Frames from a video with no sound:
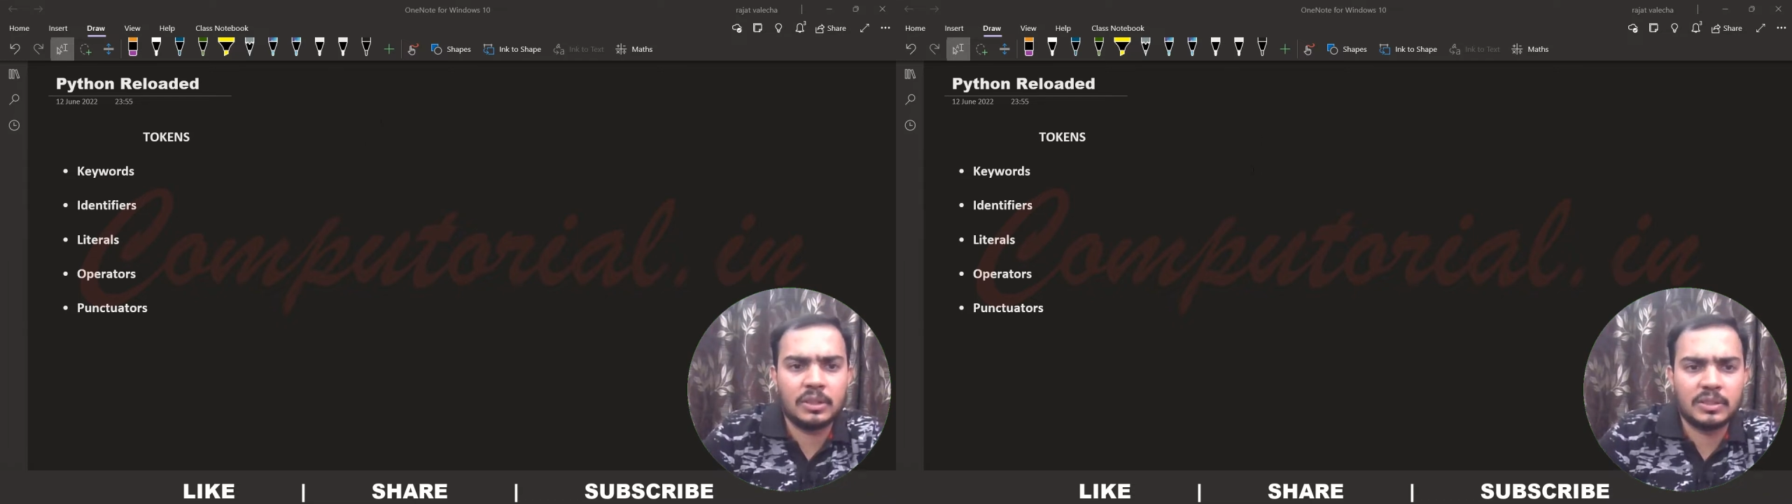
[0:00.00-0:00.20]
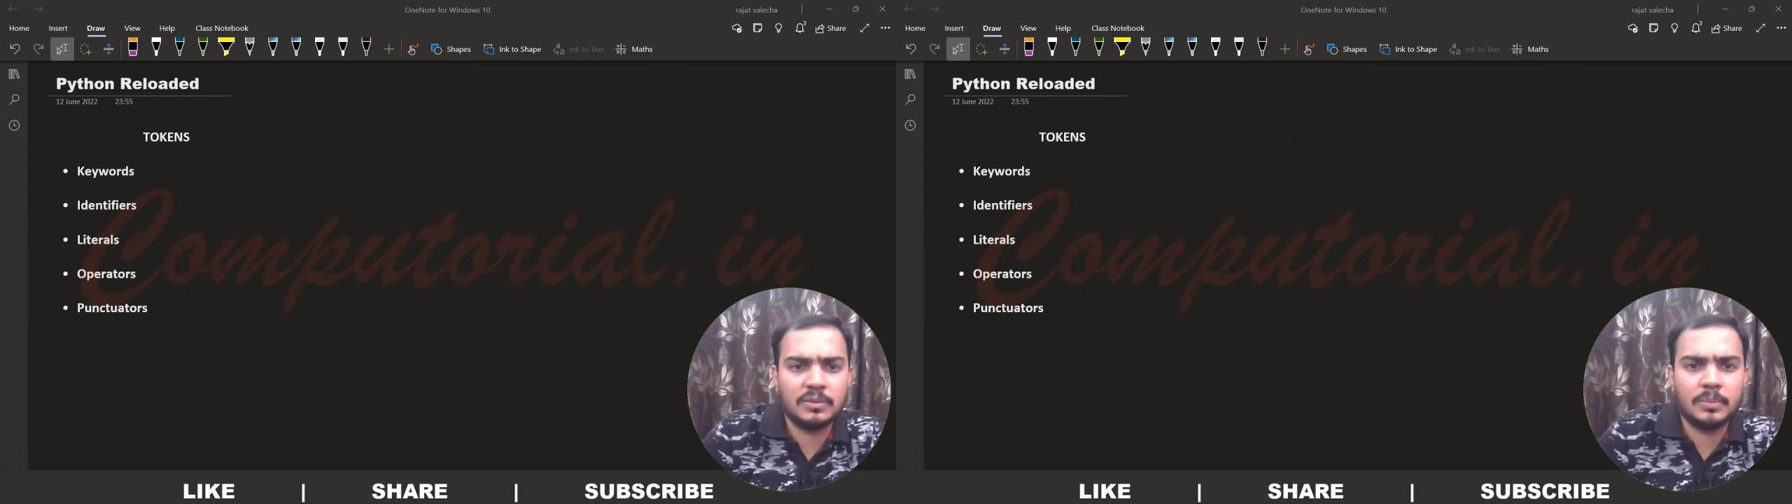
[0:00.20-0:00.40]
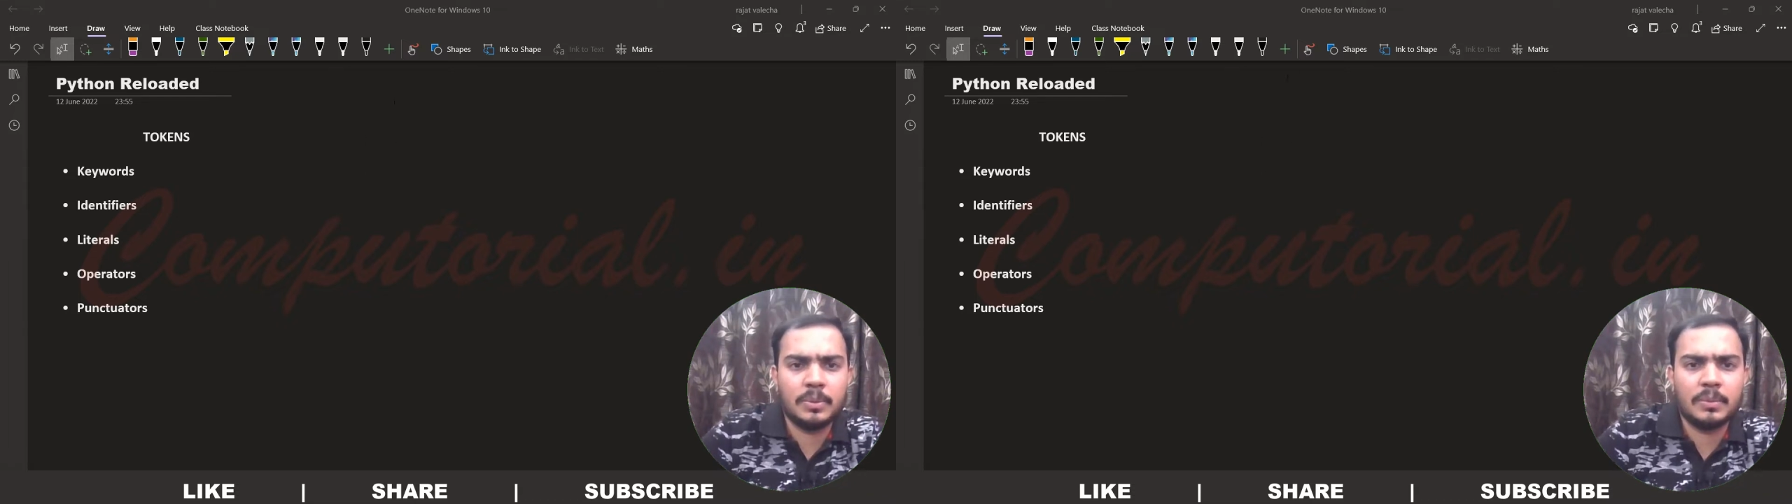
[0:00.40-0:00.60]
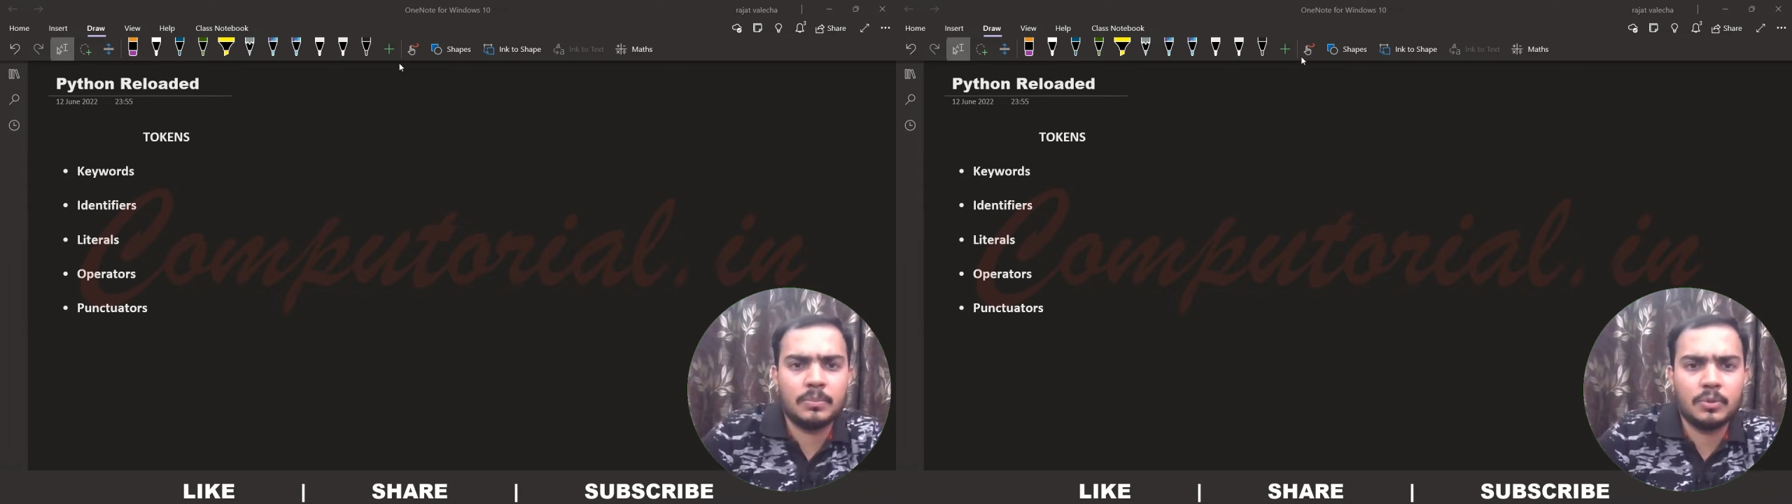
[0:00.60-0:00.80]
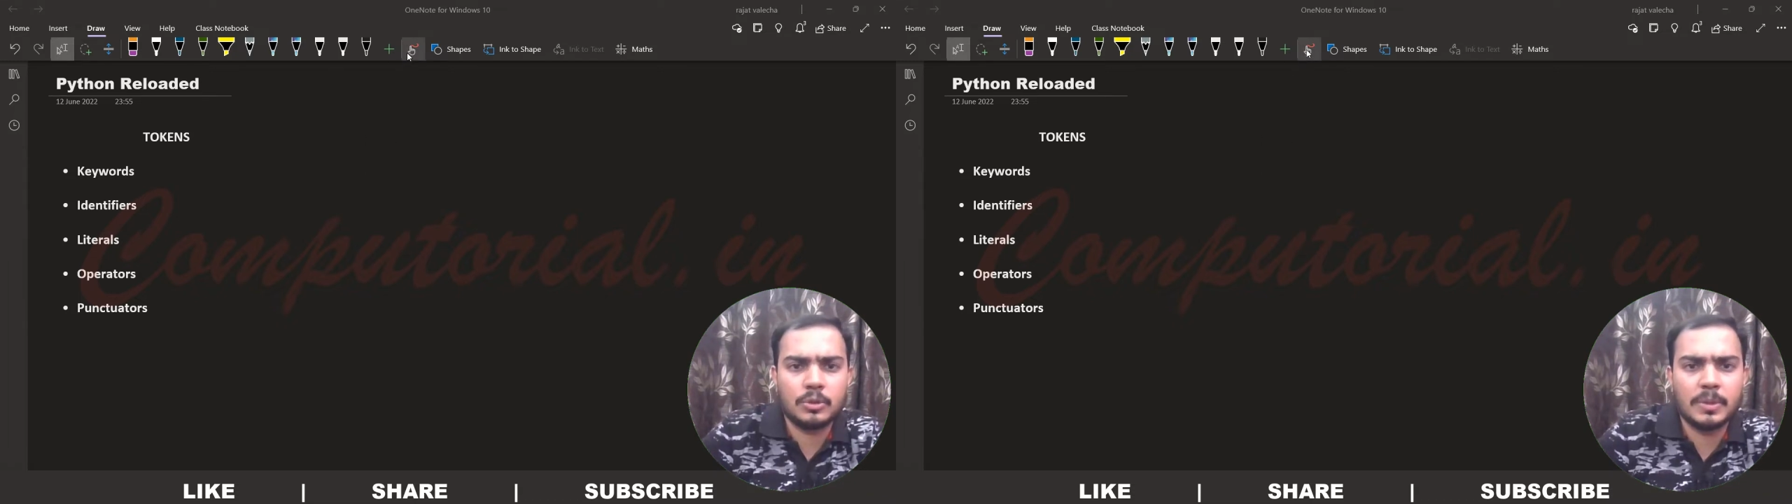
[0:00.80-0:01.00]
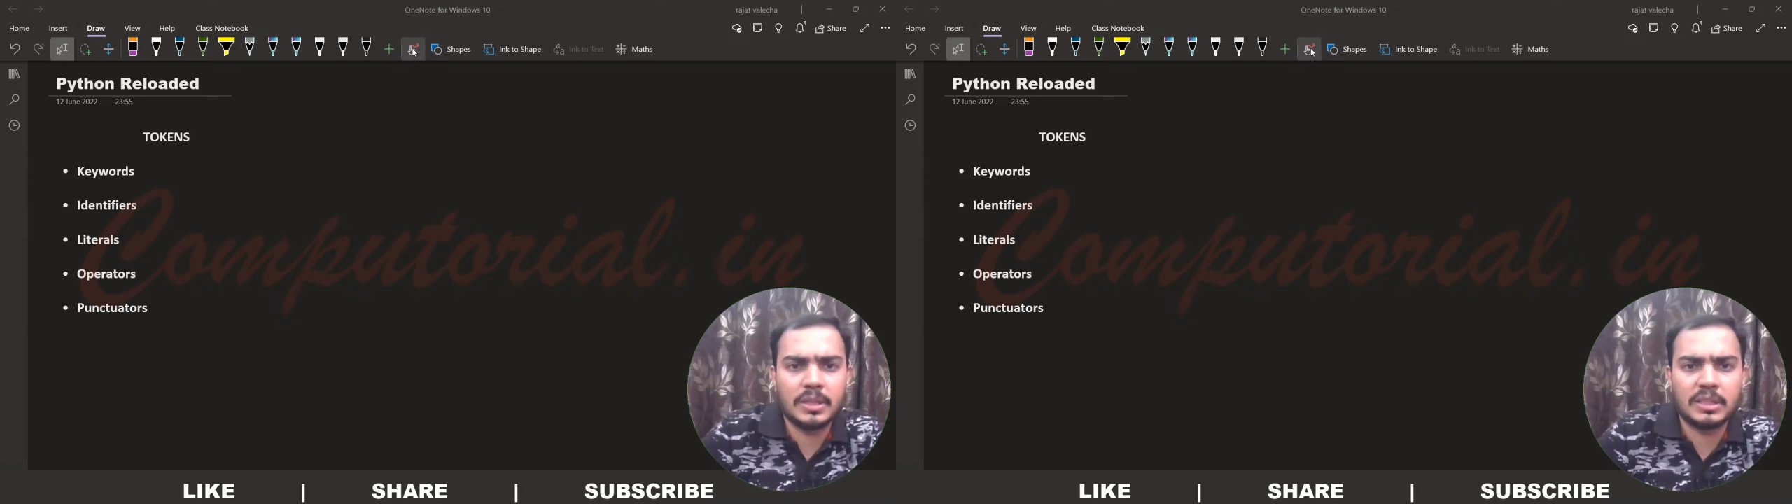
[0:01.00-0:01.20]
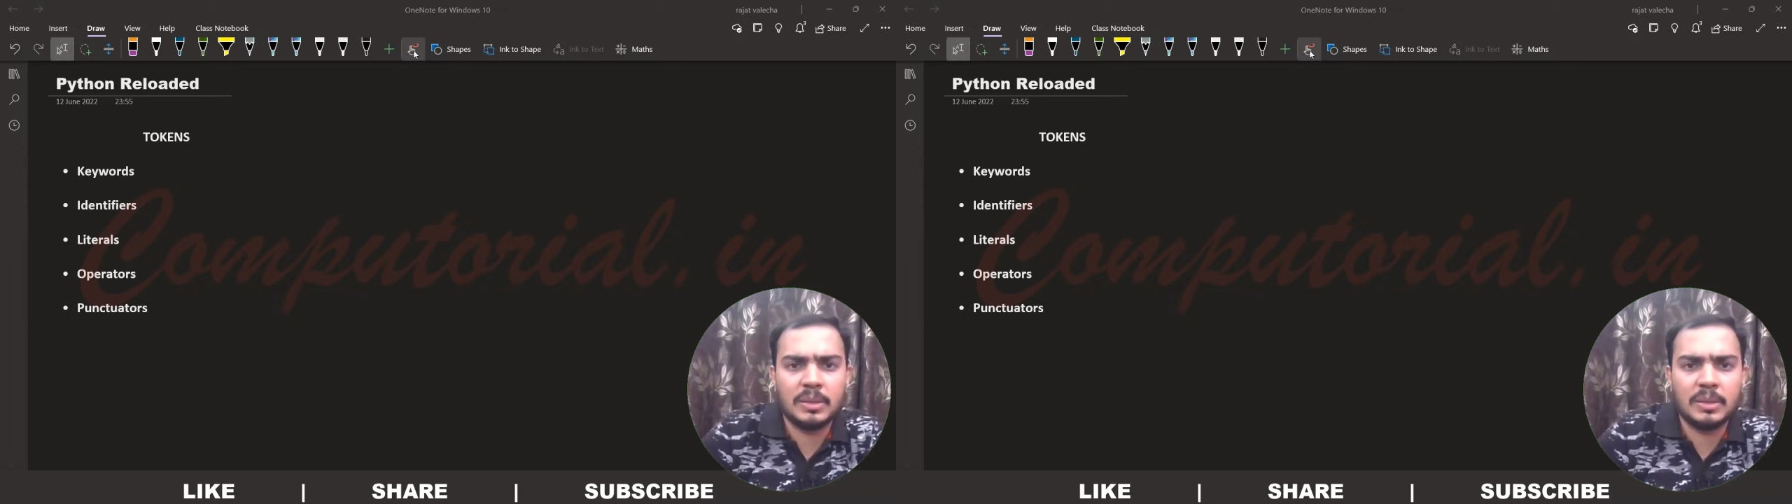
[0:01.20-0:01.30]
or some of the most basic